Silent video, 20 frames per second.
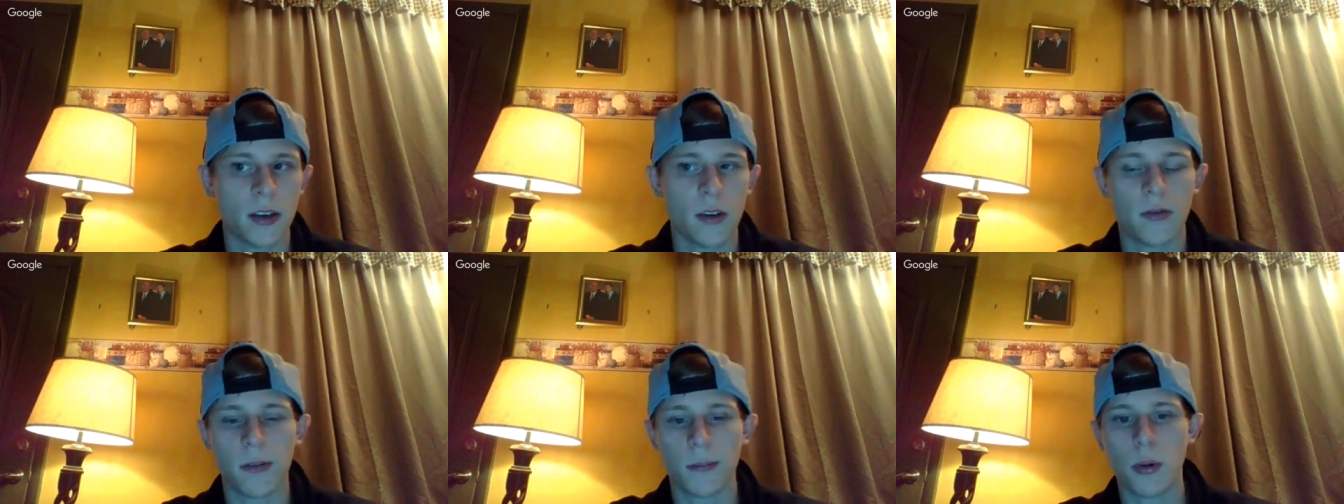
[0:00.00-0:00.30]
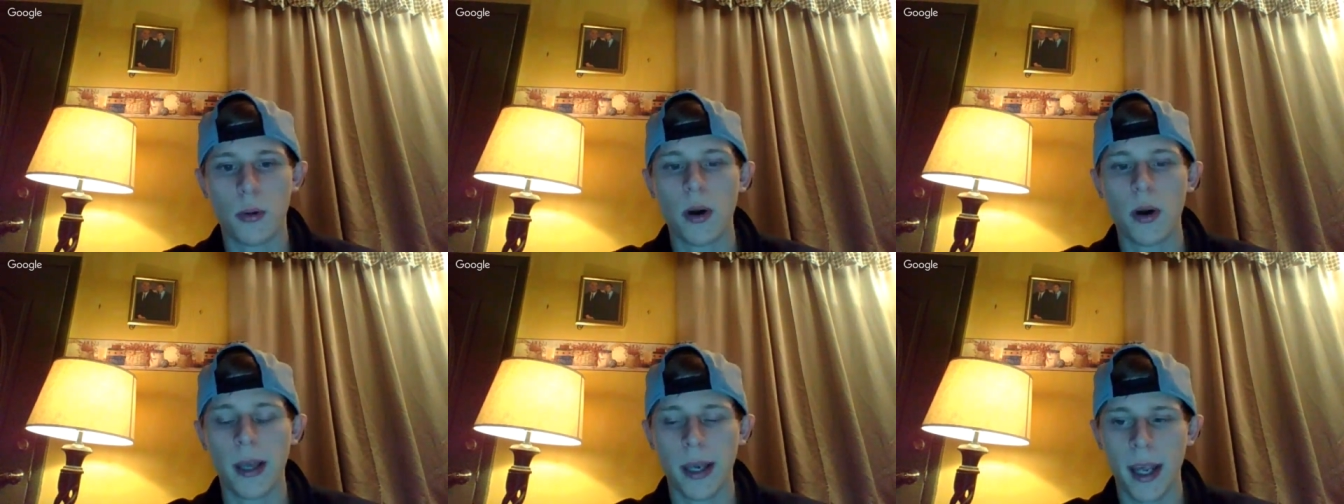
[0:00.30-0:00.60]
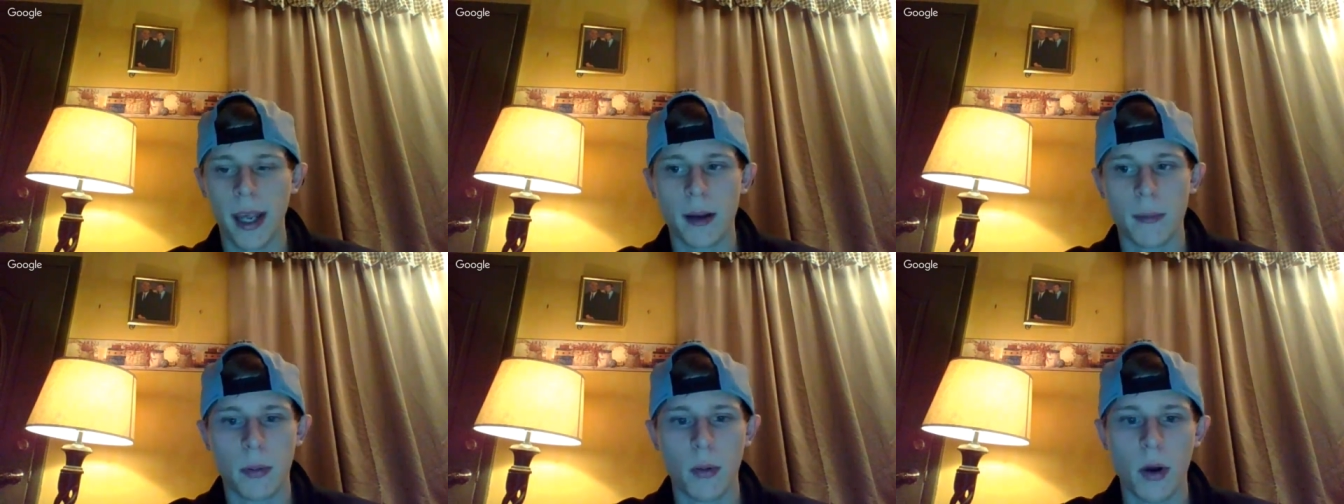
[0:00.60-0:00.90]
you from point
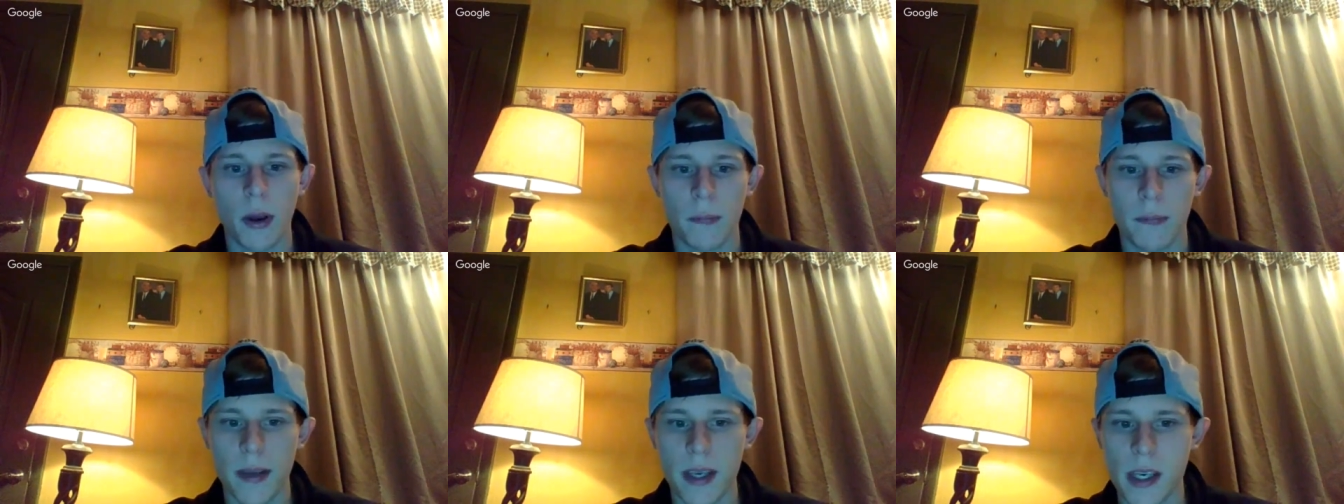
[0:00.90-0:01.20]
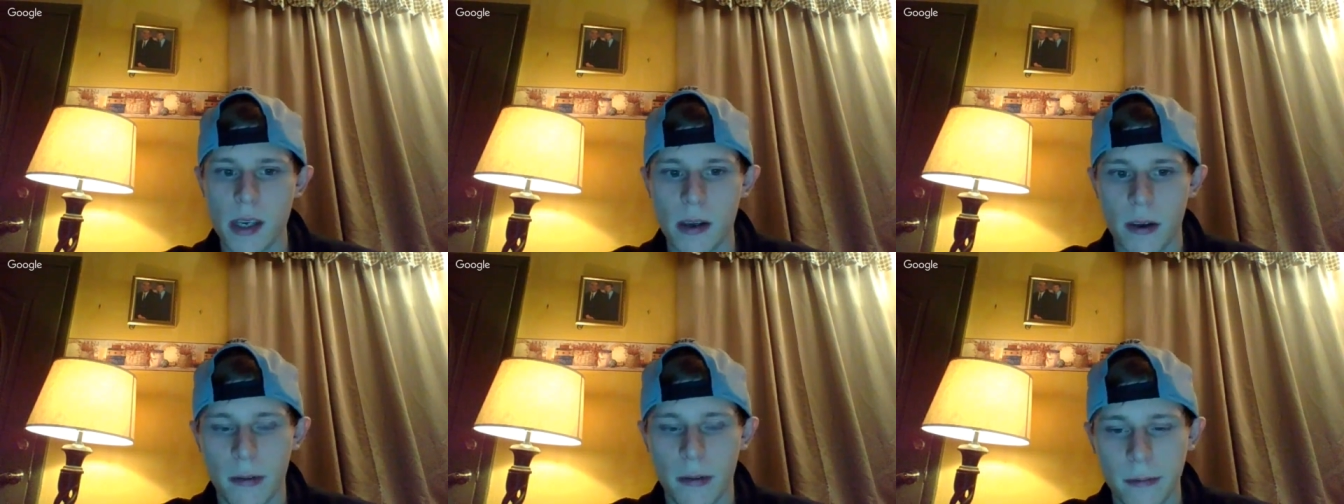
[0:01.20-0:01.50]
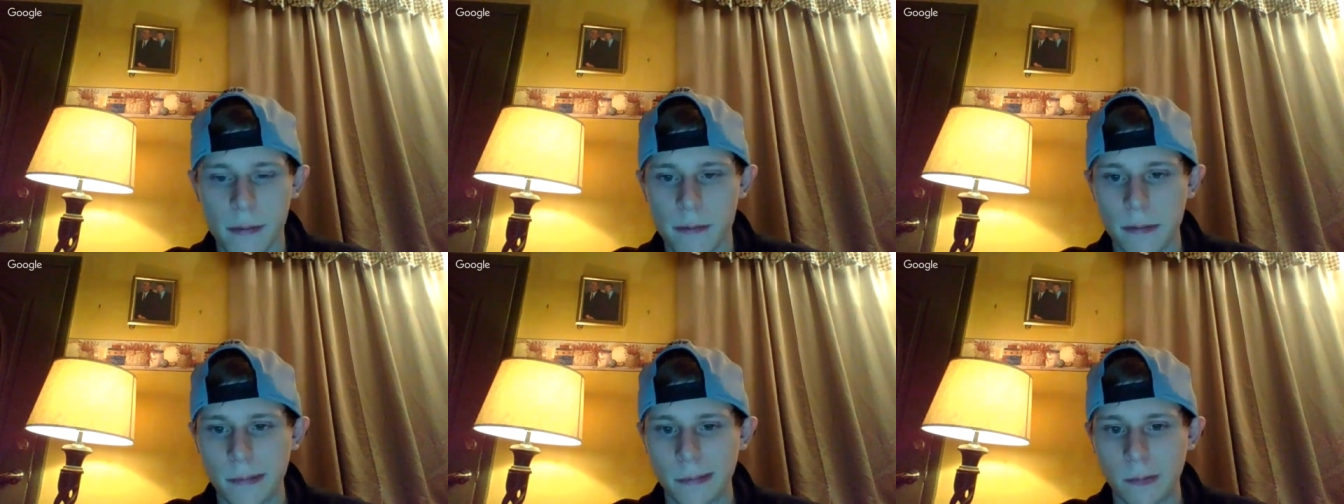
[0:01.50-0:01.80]
A to point B,
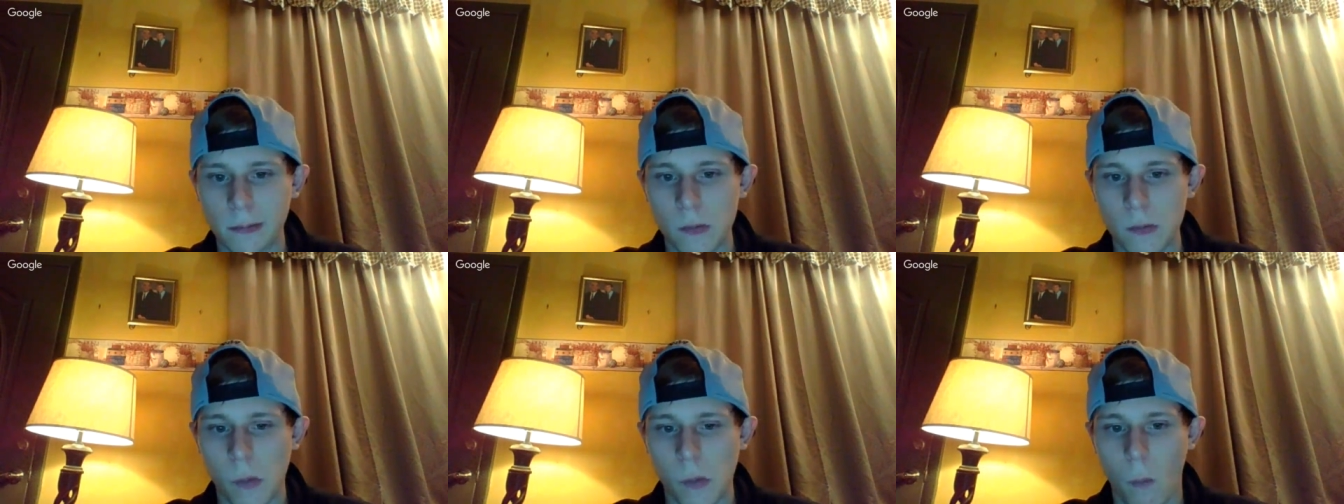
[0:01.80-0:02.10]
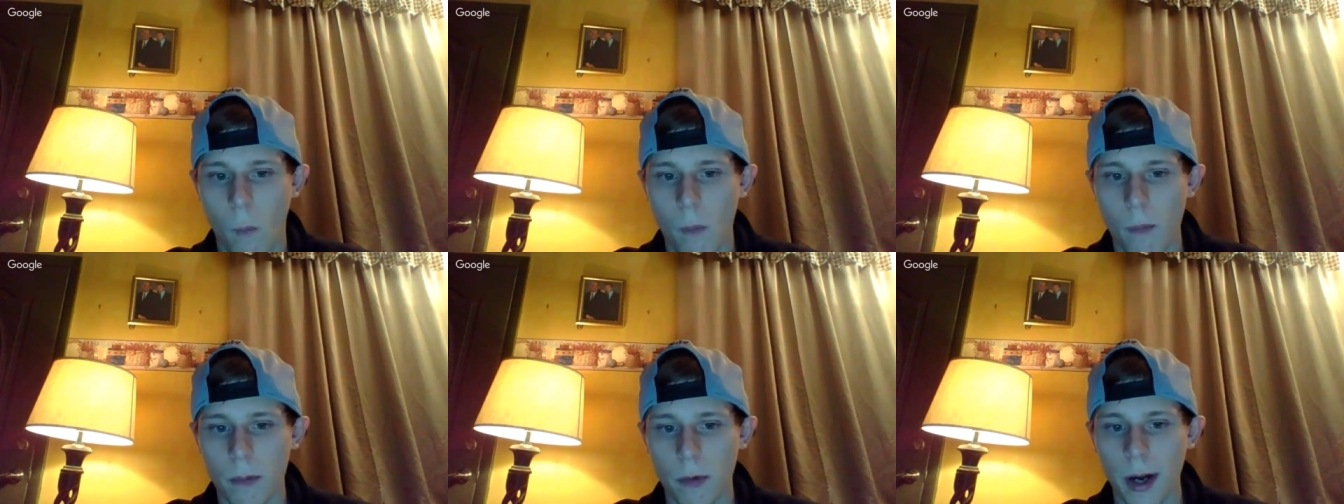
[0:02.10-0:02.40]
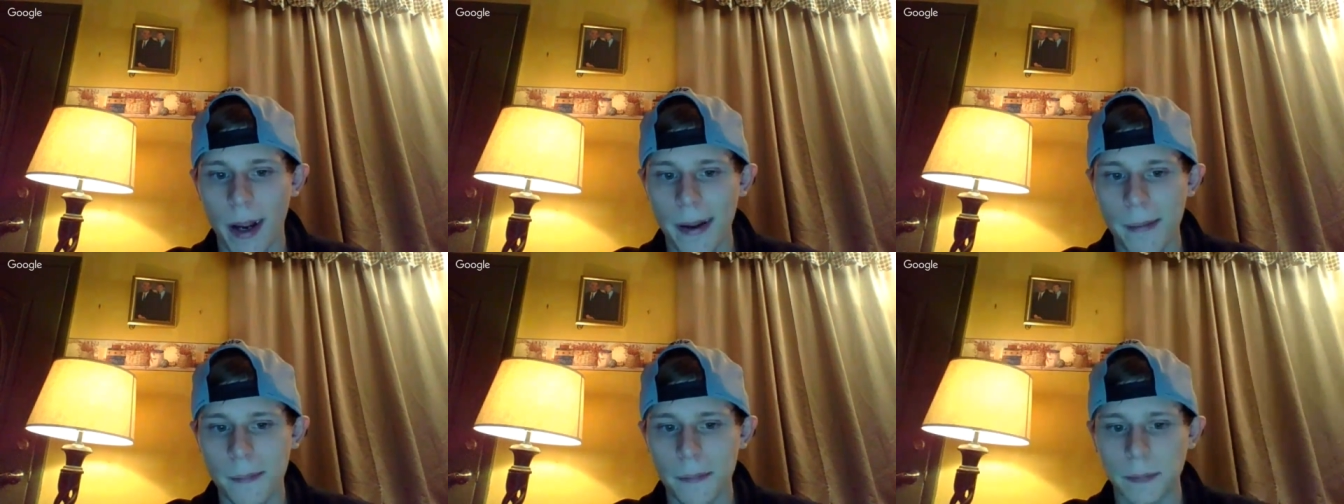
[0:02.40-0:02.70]

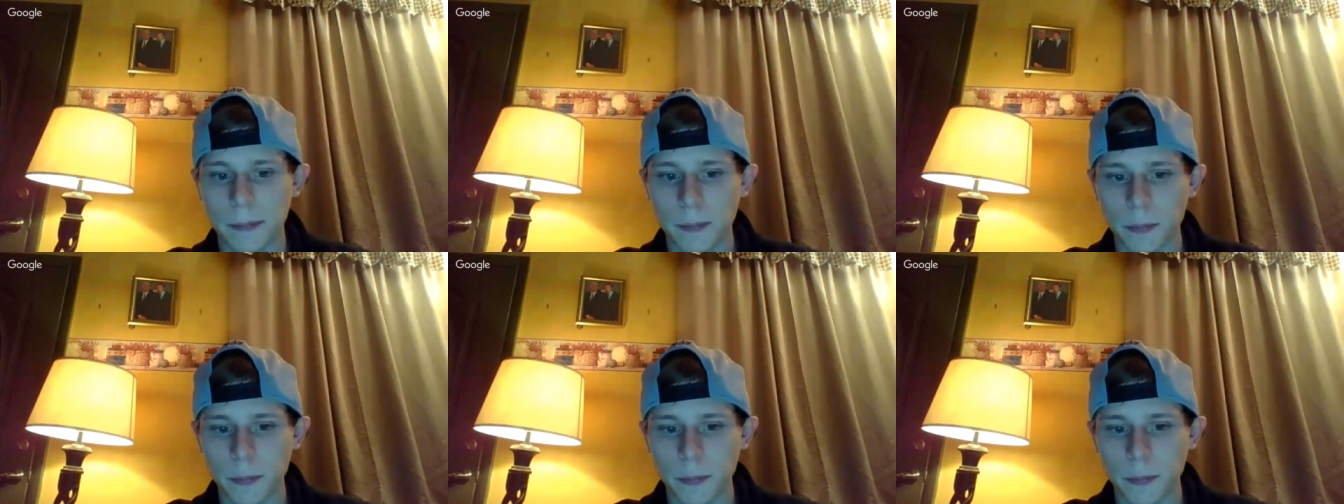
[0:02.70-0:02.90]
right?